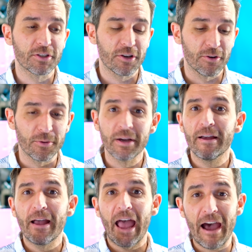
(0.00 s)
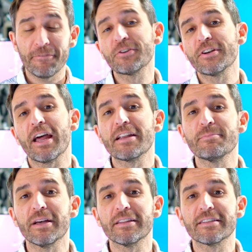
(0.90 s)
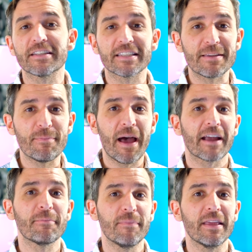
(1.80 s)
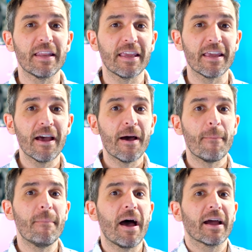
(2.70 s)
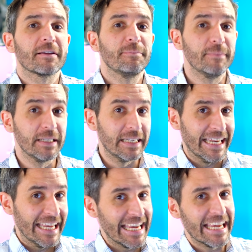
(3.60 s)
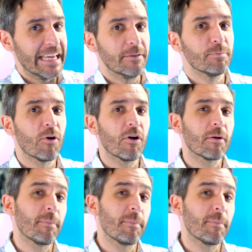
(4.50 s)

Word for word: So after nine months, does the Mac Mini, Mac Mini need more